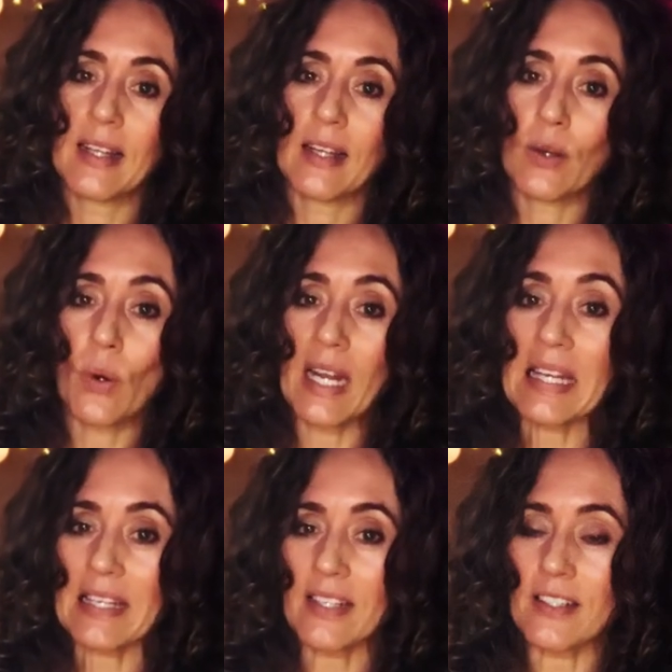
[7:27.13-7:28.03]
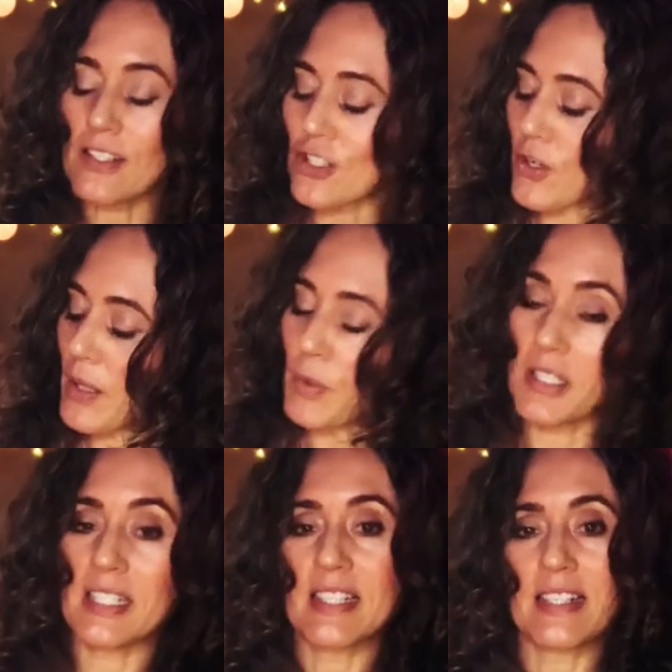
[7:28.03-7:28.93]
Quan Yin showed up, which
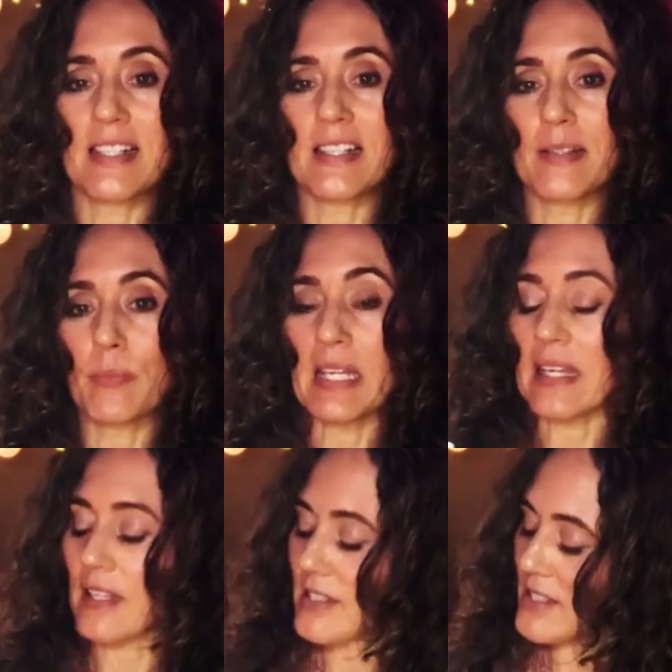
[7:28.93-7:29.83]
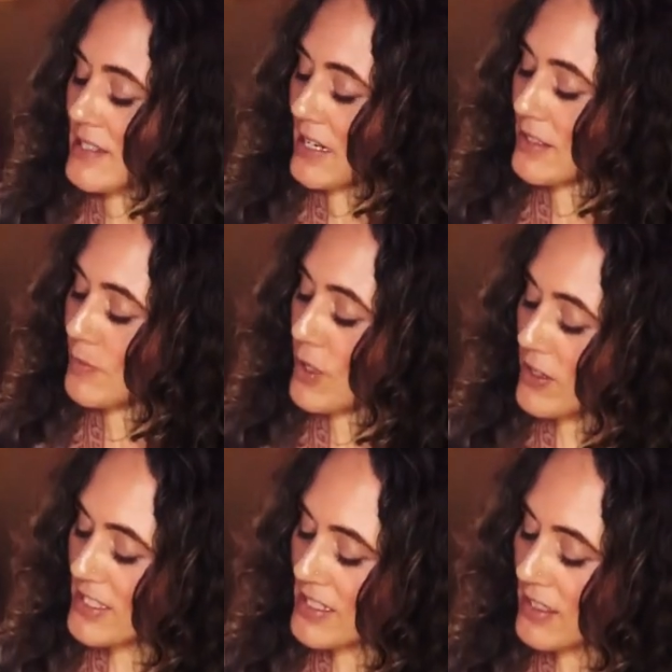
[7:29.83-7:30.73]
is this being, this ascended
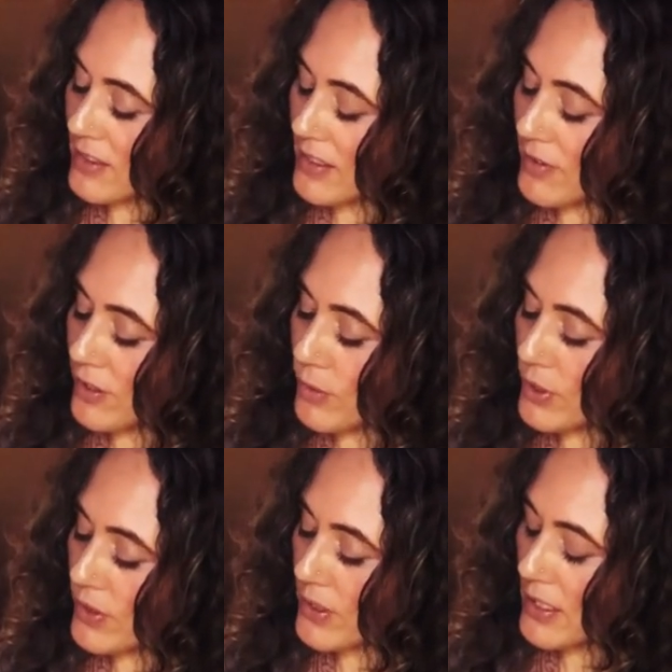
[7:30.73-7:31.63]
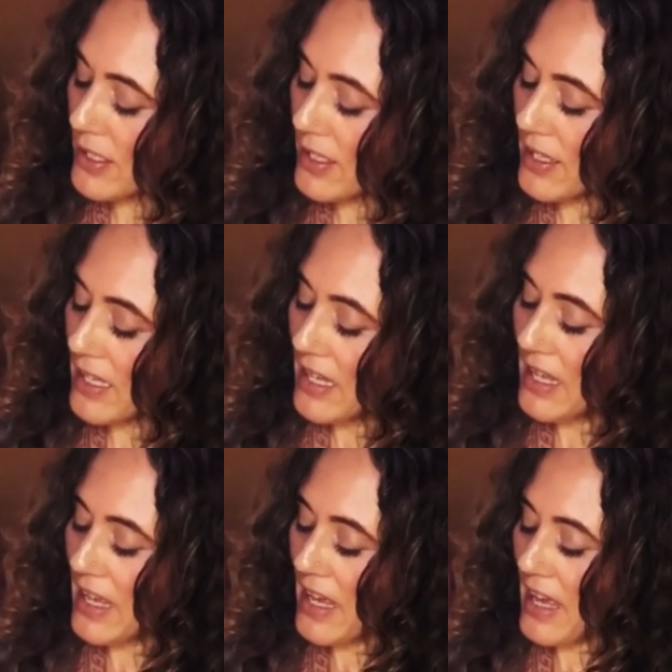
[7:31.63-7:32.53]
master, if you will.
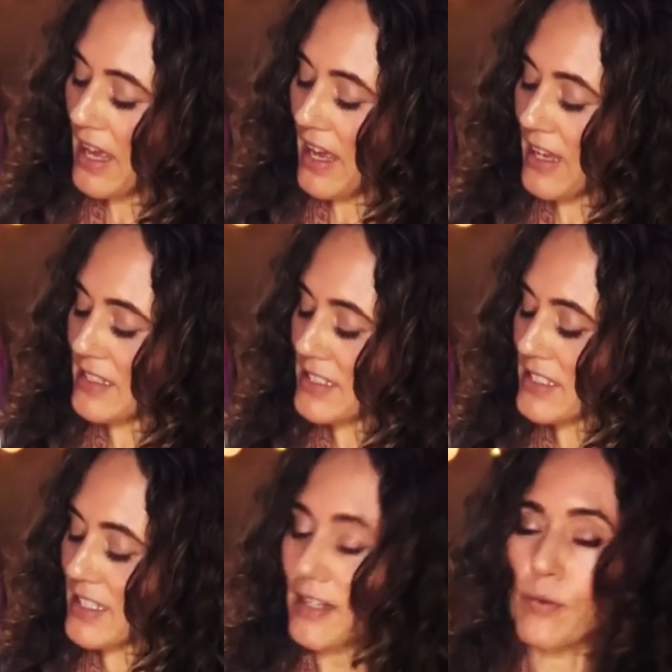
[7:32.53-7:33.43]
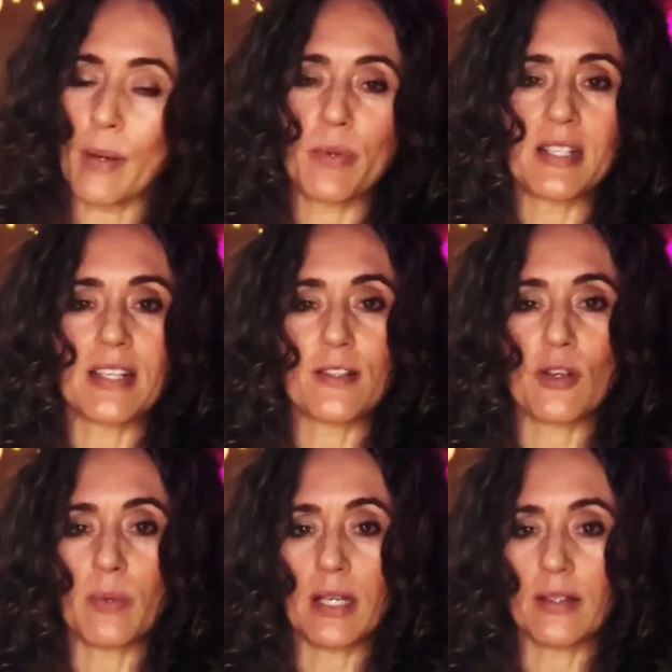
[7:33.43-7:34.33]
And she represents so
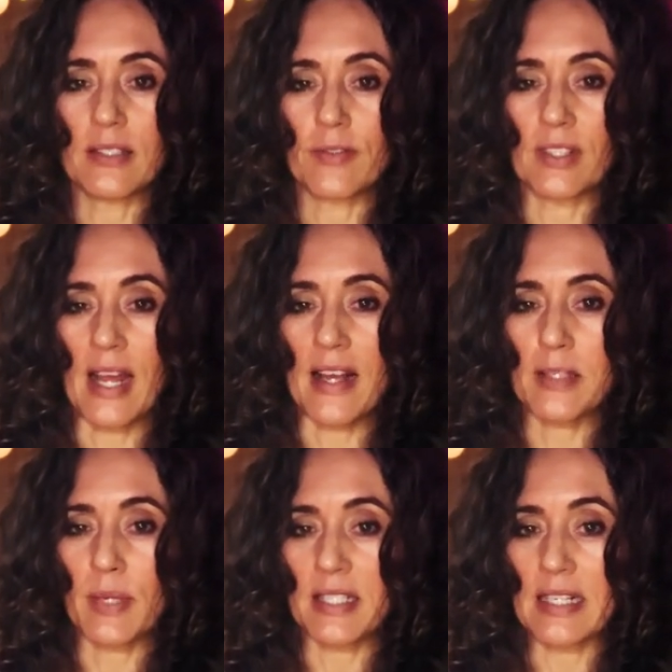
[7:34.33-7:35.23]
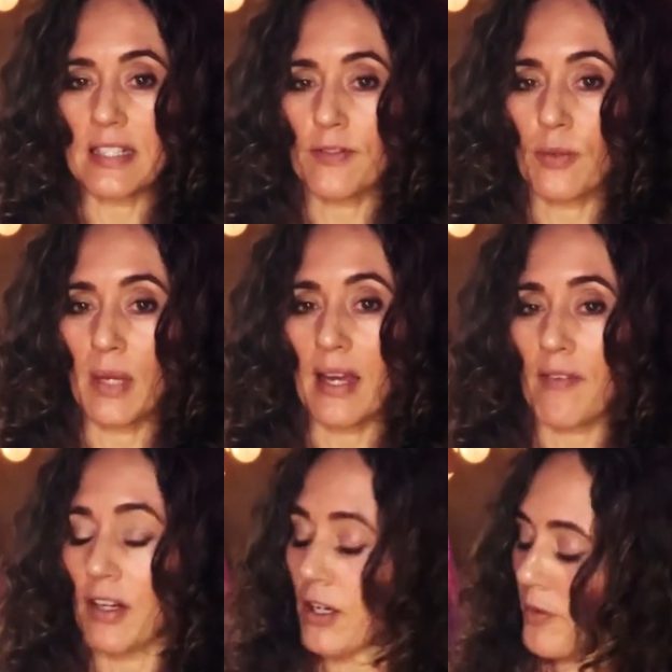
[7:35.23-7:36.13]
many different aspects. At least for me, I have a lot of